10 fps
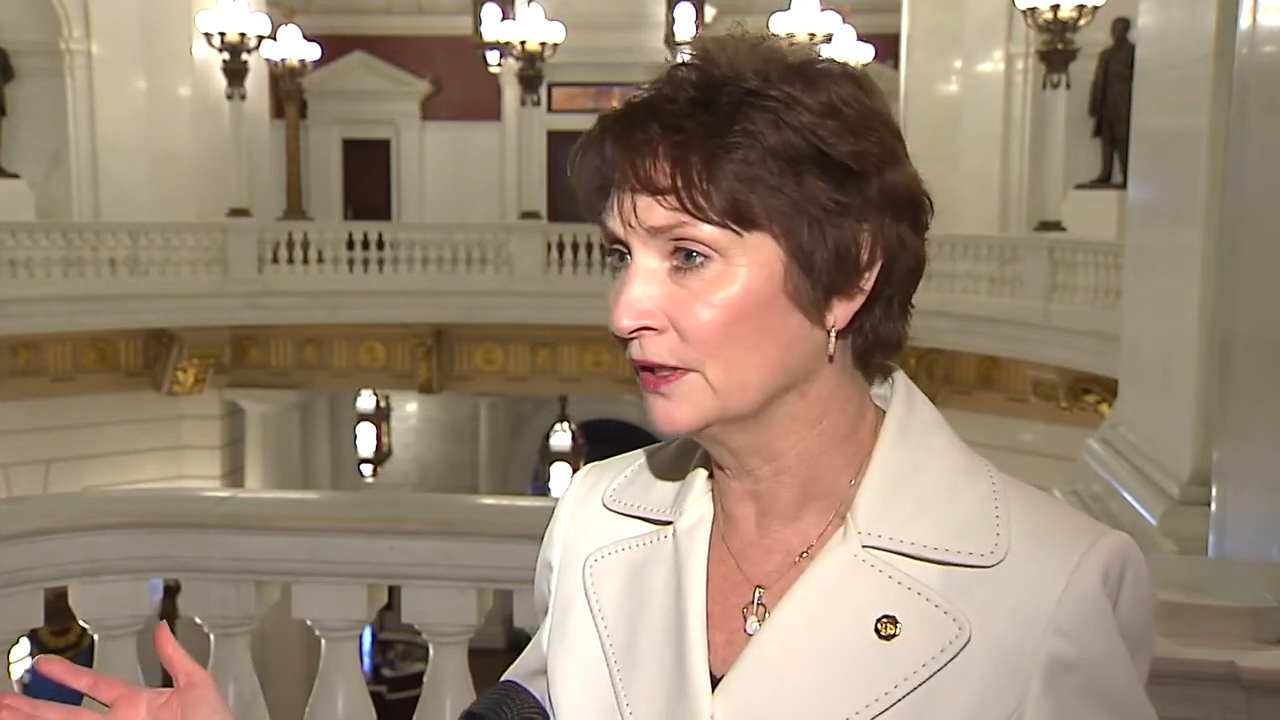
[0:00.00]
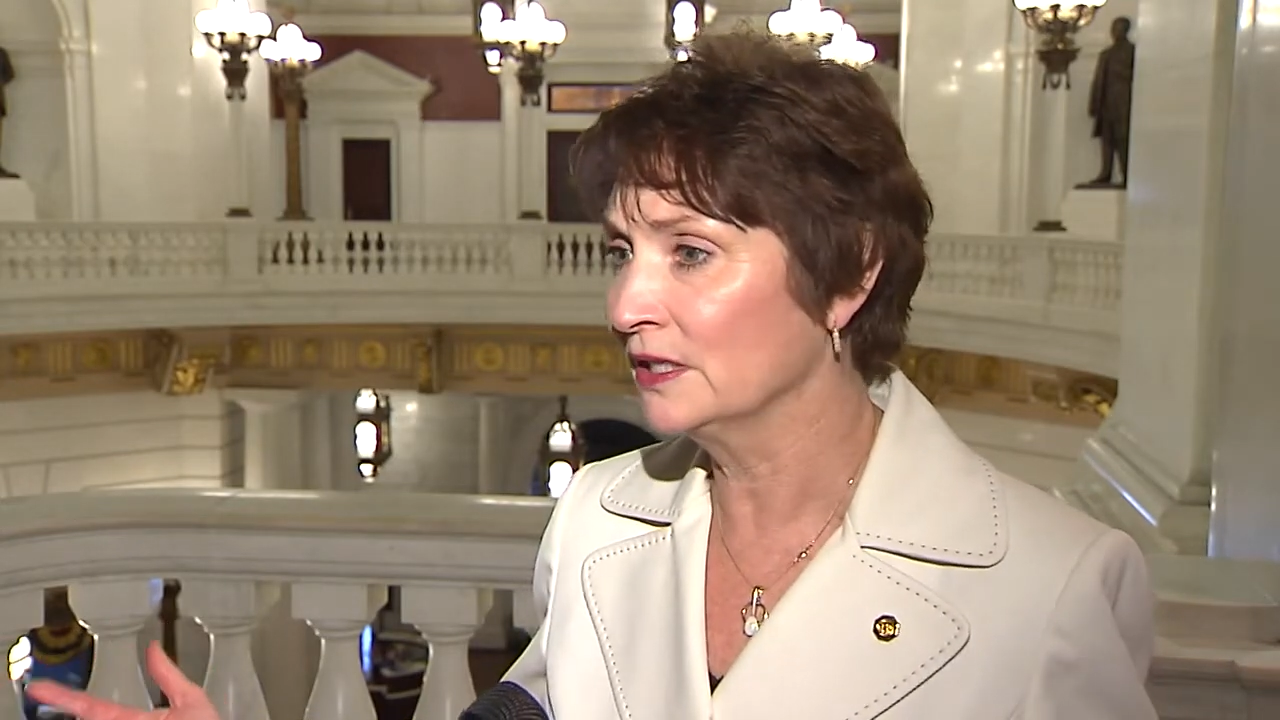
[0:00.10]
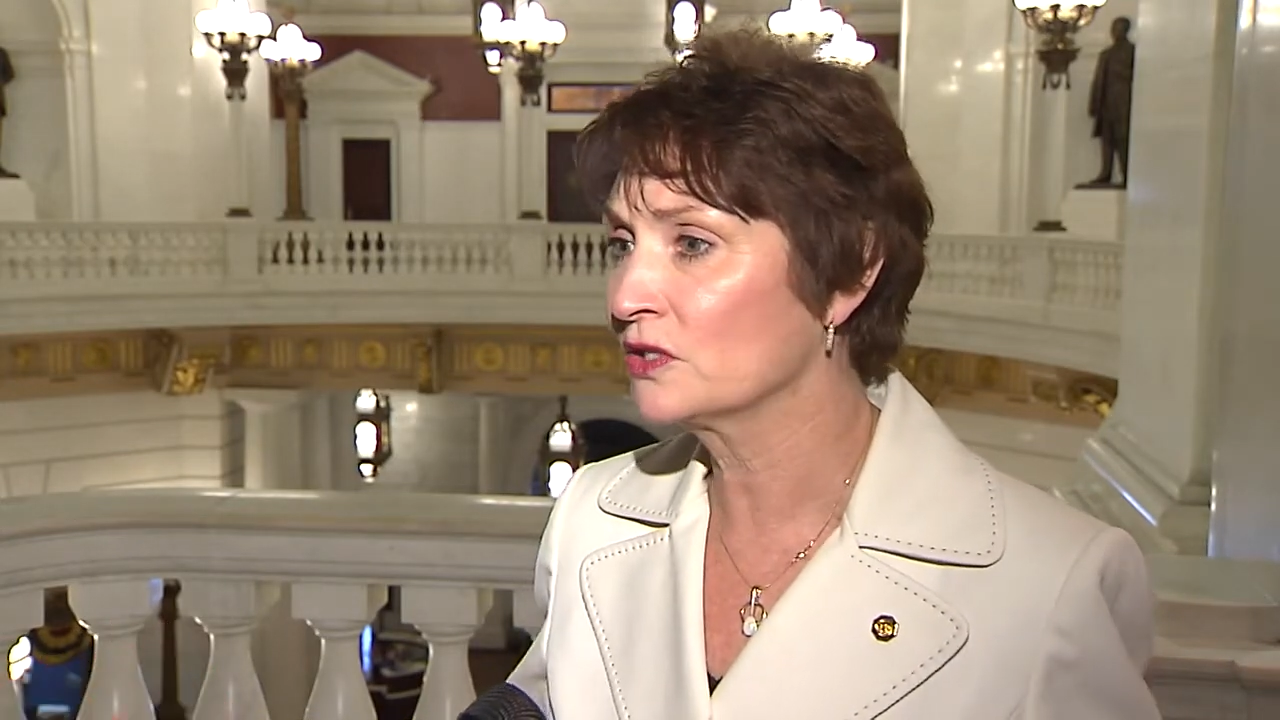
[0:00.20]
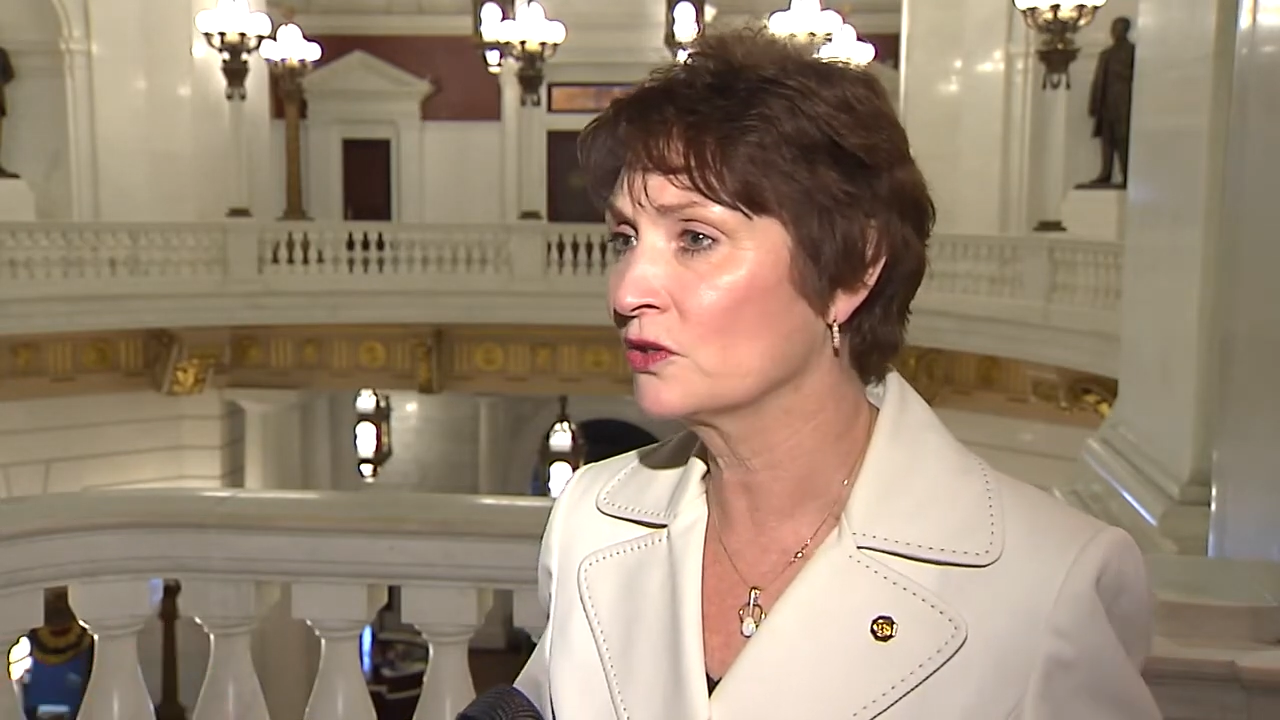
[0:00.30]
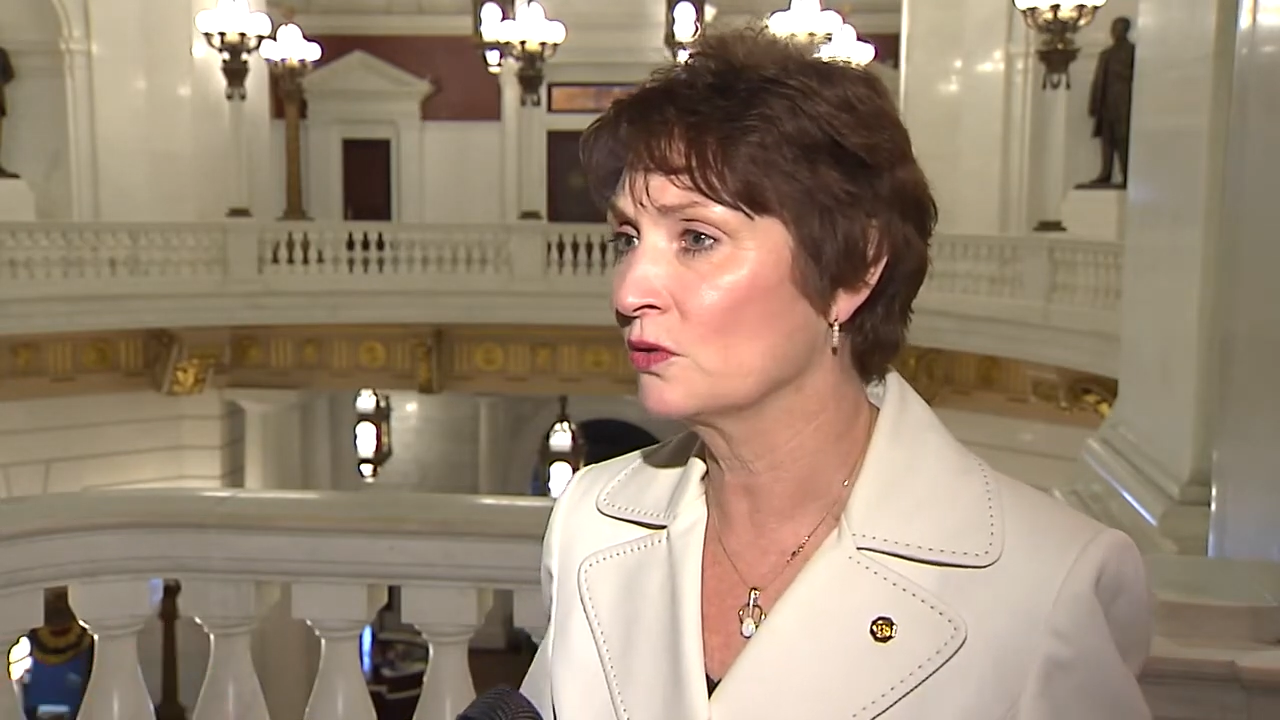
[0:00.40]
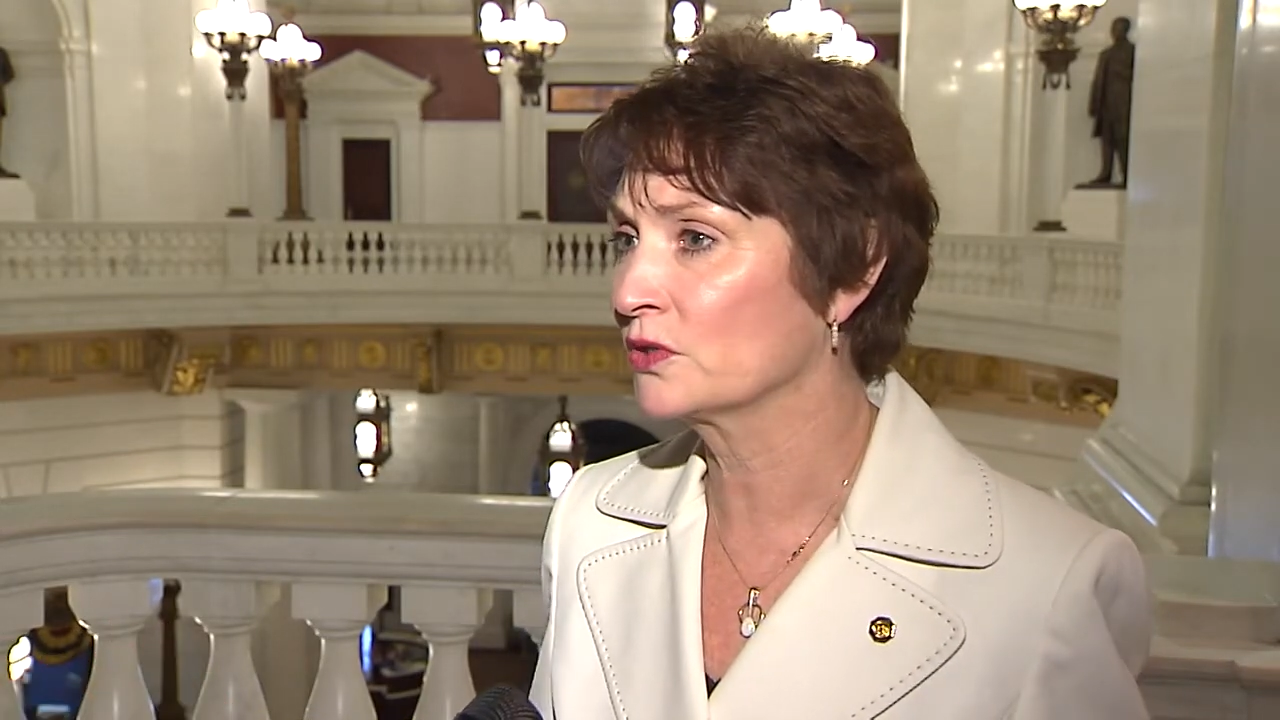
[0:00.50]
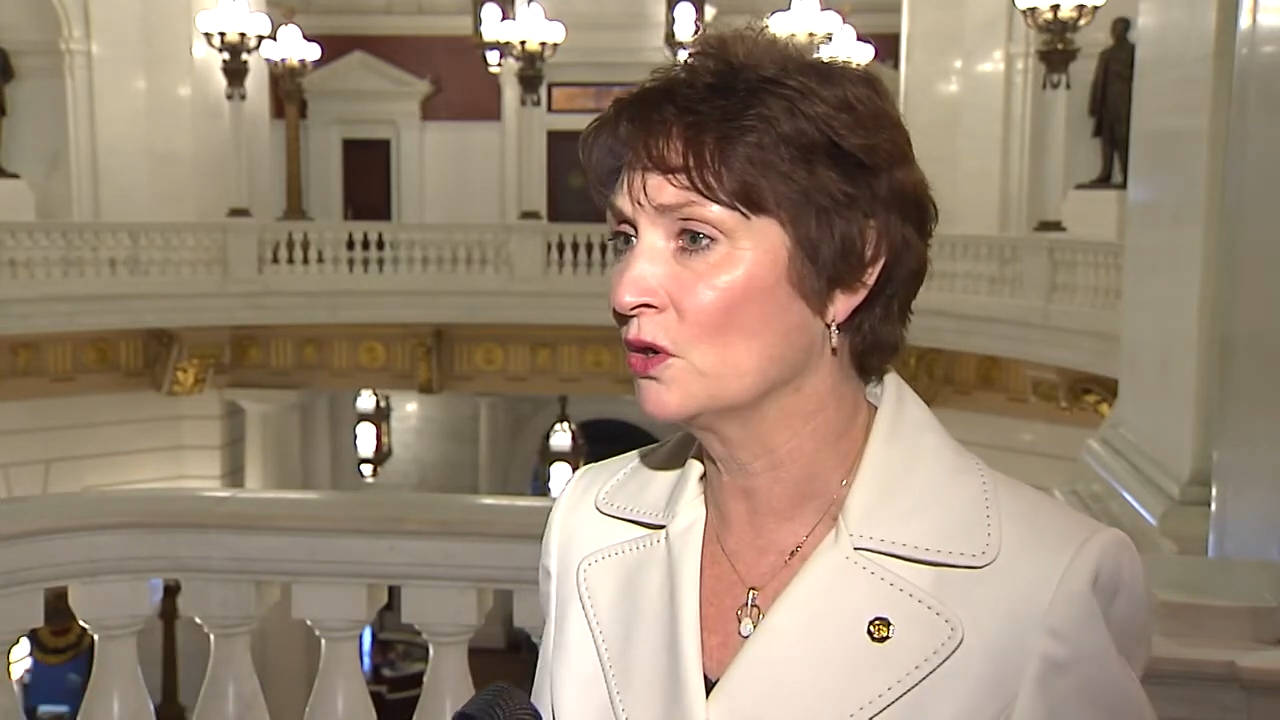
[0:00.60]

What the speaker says: list goes